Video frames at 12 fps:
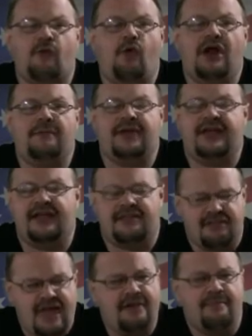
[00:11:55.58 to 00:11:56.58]
for one, am
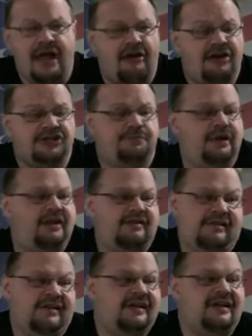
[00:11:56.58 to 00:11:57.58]
against gay marriage,
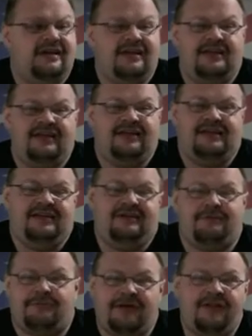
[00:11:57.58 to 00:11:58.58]
but, you
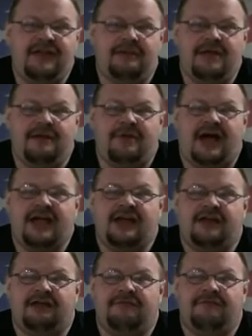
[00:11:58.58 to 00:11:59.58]
know, really, am I
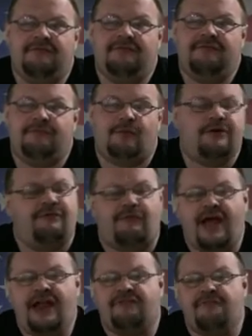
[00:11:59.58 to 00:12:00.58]
going to refrain